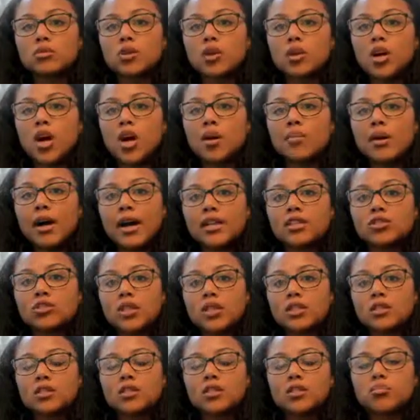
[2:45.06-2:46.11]

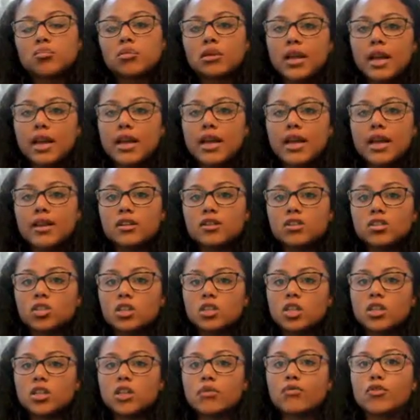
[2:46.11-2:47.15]
carbohydrates supply
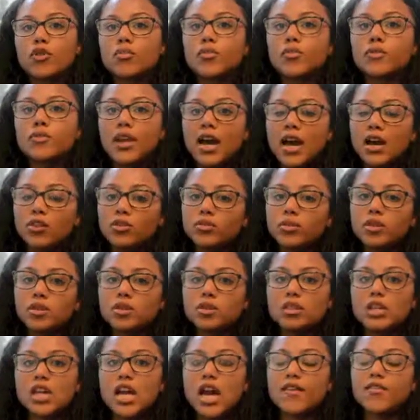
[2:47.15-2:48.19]
energy in the form of calories.
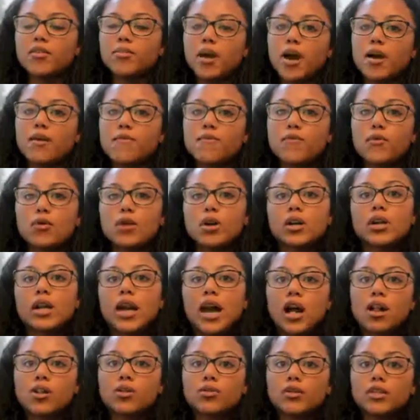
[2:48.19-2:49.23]
They have about 4
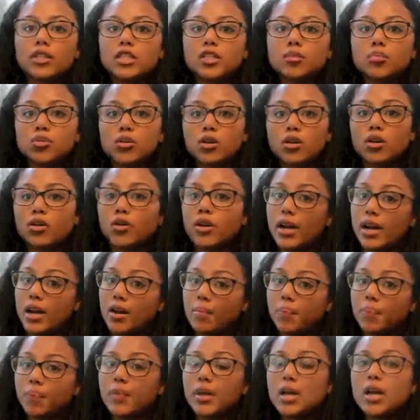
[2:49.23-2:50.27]
calories per gram.
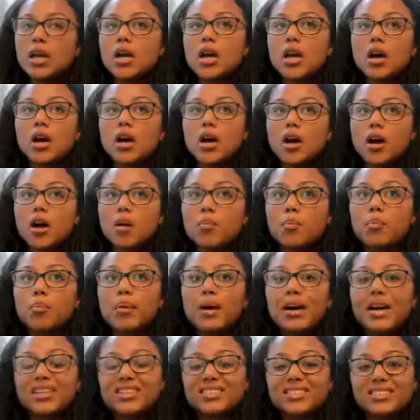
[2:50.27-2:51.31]

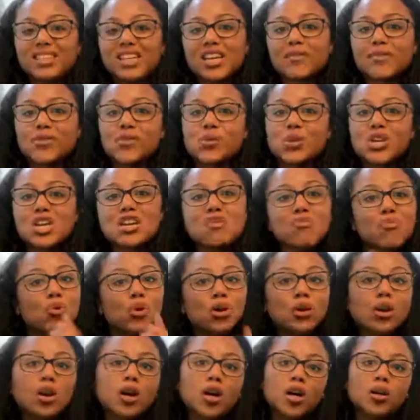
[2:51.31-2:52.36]
But if you eat more
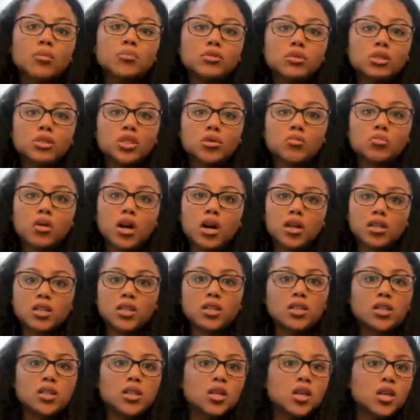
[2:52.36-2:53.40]
carbs than your
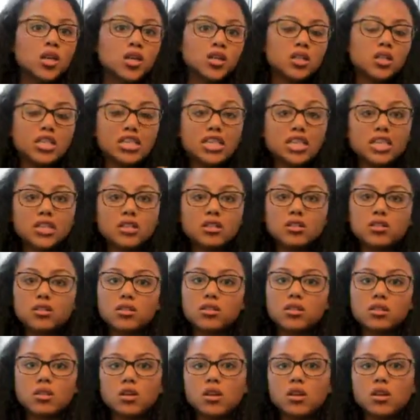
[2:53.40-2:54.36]
body needs,